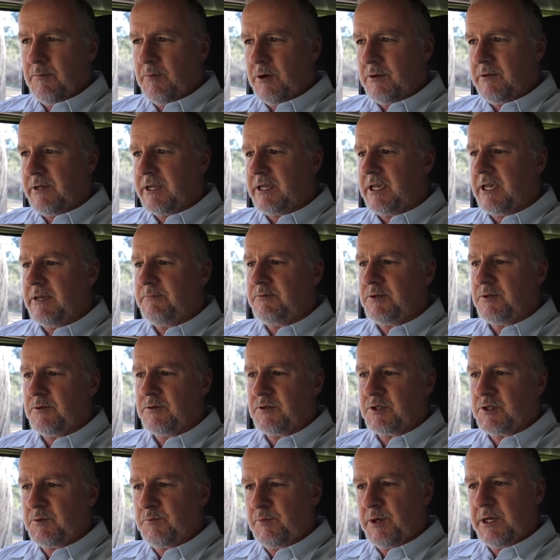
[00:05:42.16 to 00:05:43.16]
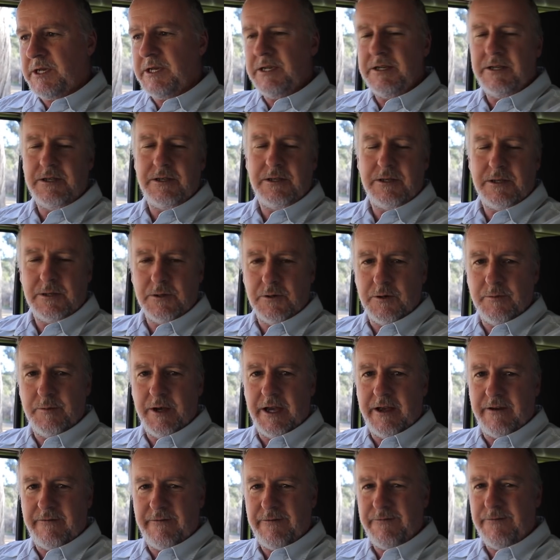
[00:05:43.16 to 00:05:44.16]
Probably keeps your speed to
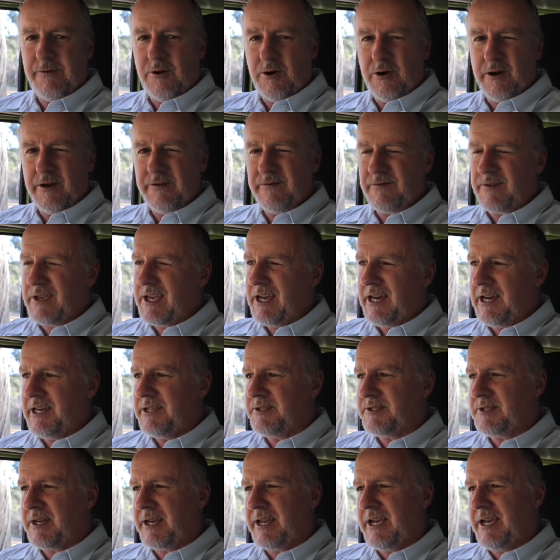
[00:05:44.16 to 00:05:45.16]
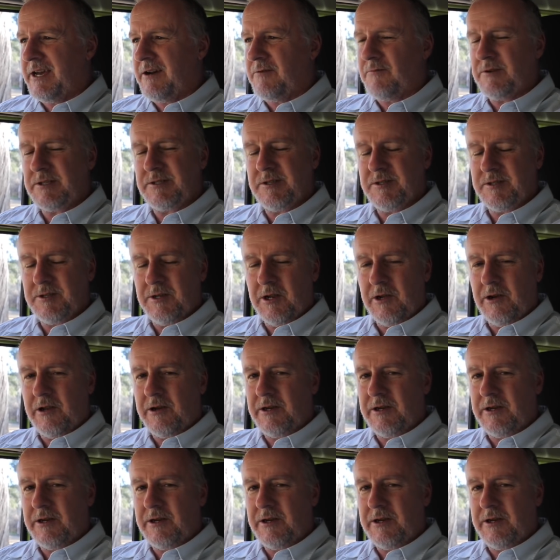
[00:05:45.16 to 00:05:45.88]
about 5 k's an hour, which is not